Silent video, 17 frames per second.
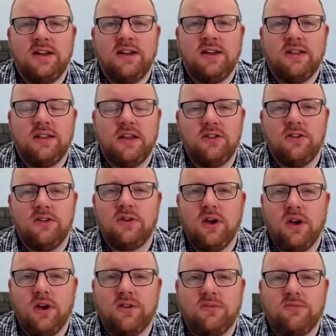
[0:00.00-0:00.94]
then you
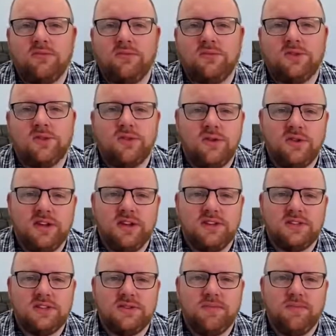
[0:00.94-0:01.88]
can't do
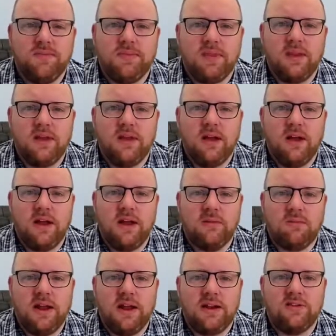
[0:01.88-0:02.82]
this
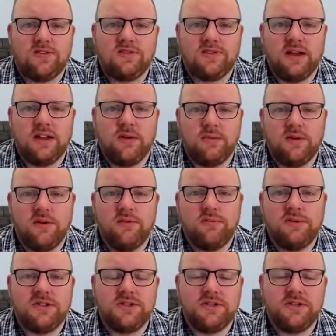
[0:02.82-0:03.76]
plan of setting up your own
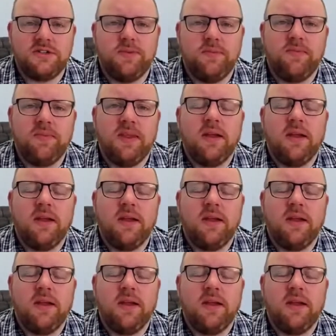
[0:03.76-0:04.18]
business.